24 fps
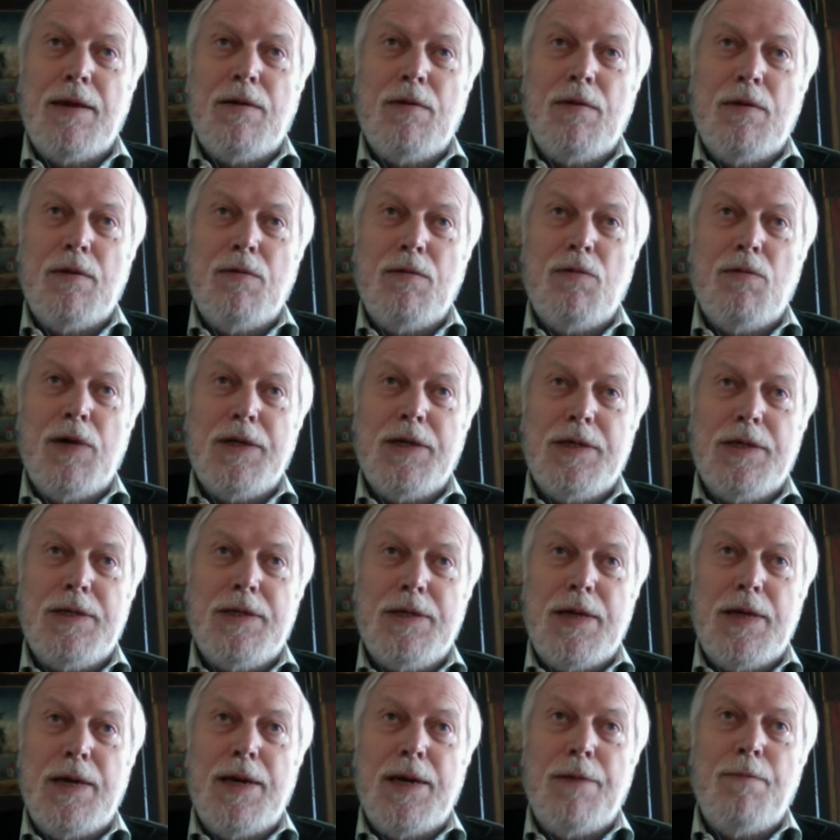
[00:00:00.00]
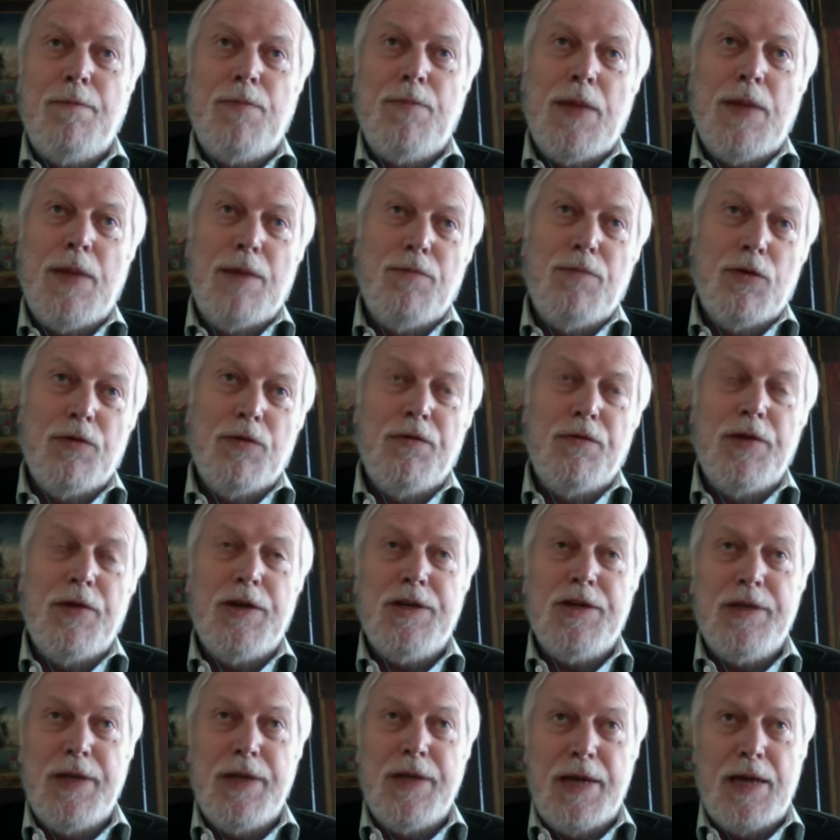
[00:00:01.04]
was uh, a
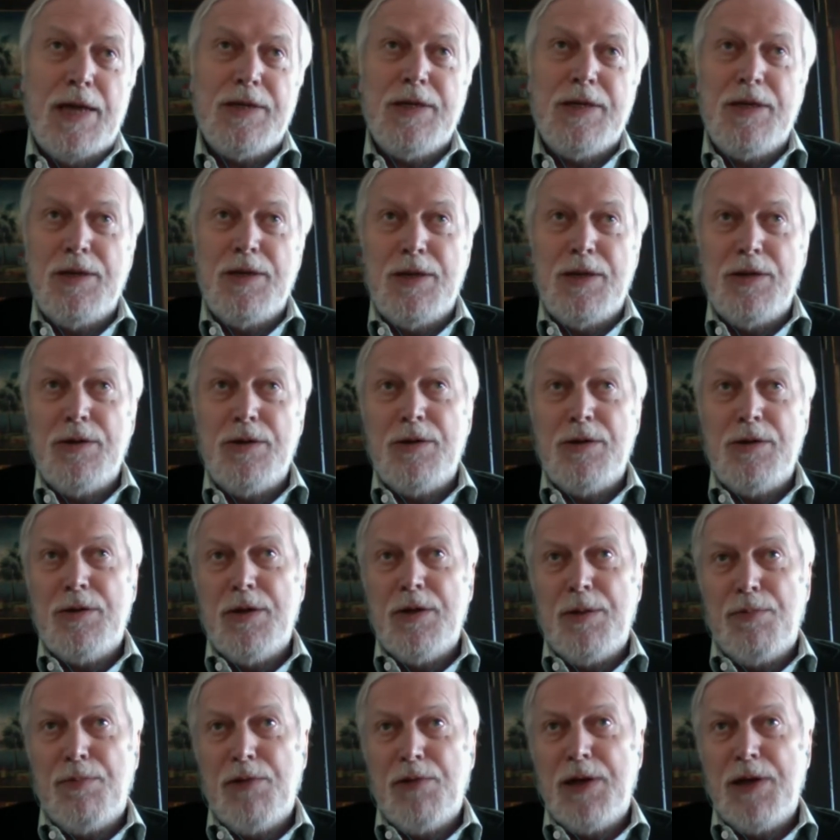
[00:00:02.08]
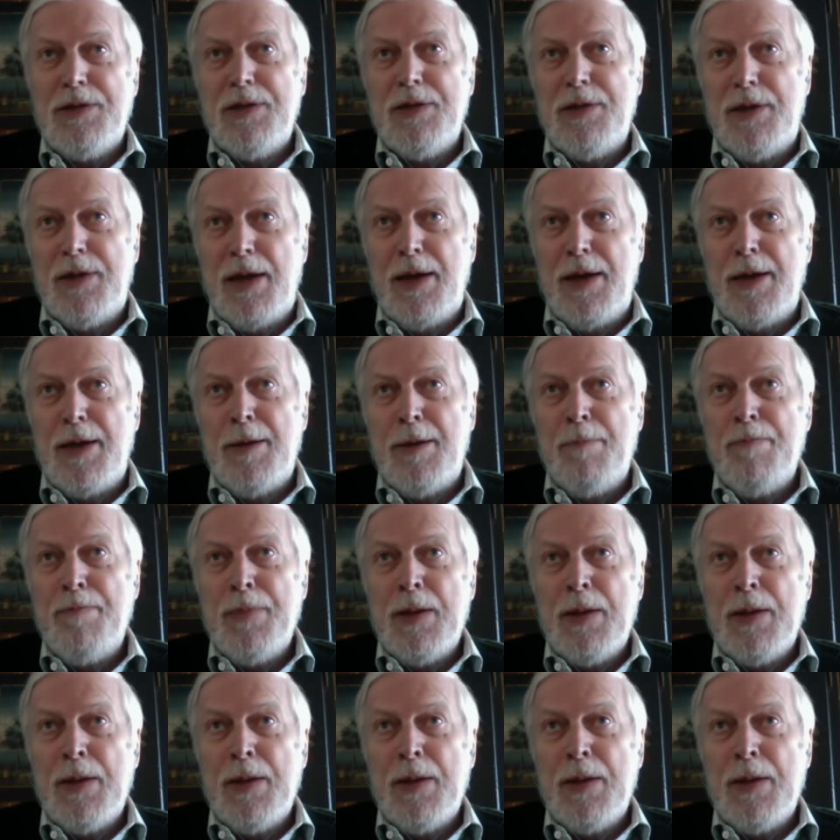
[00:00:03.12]
motivation that has continued to the present day